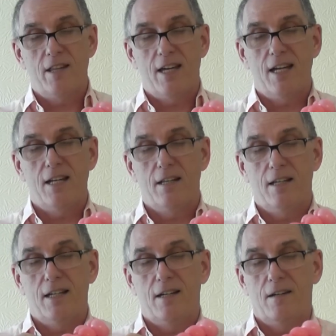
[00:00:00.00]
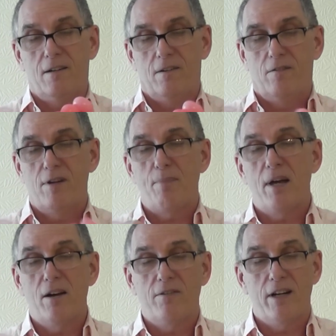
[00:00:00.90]
that in there, tie
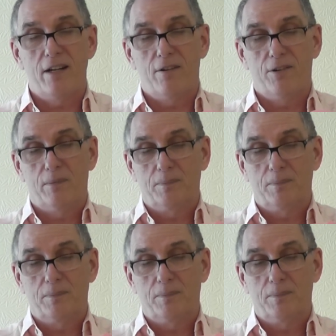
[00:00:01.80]
that around.